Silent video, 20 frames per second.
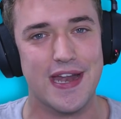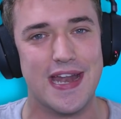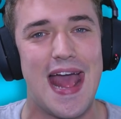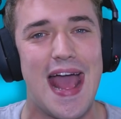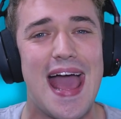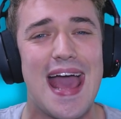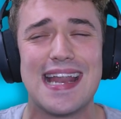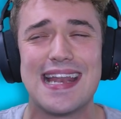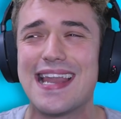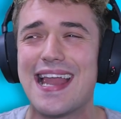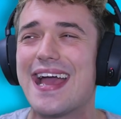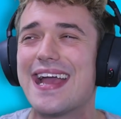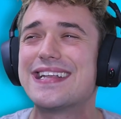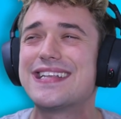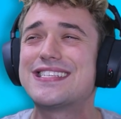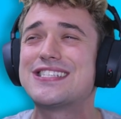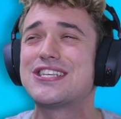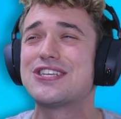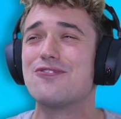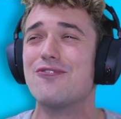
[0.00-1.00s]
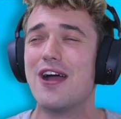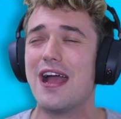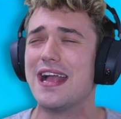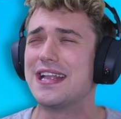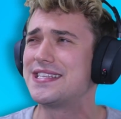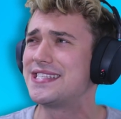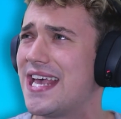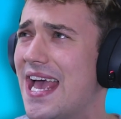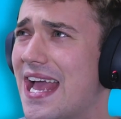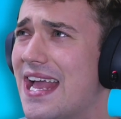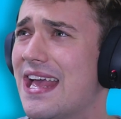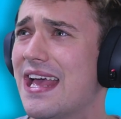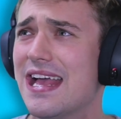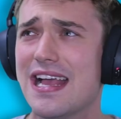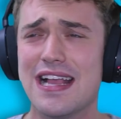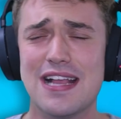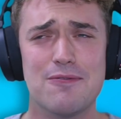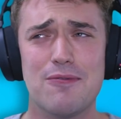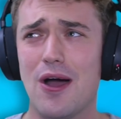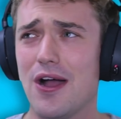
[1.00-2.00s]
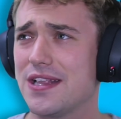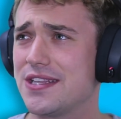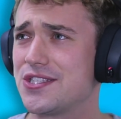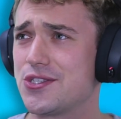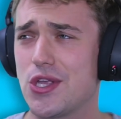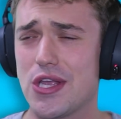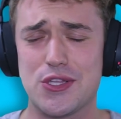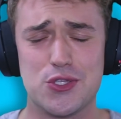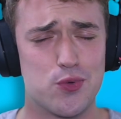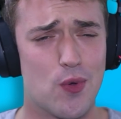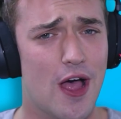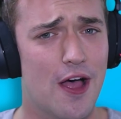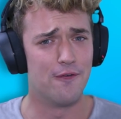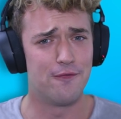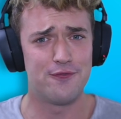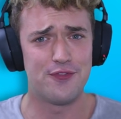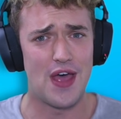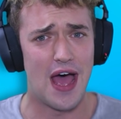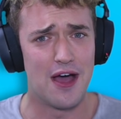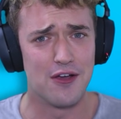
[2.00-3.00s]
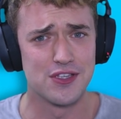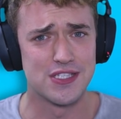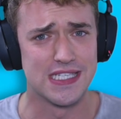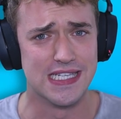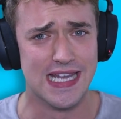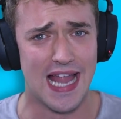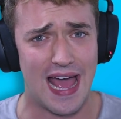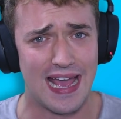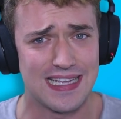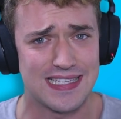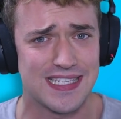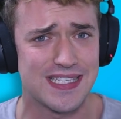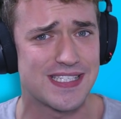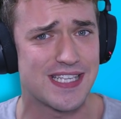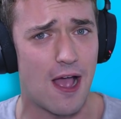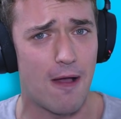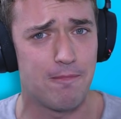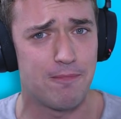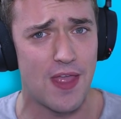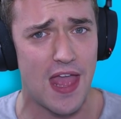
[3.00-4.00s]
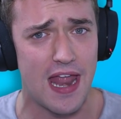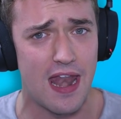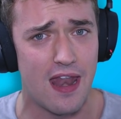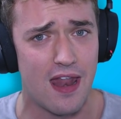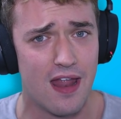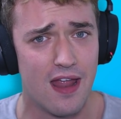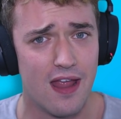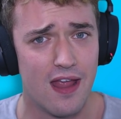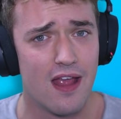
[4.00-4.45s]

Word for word: It had like tw uh, 10, but 12,000 likes or something.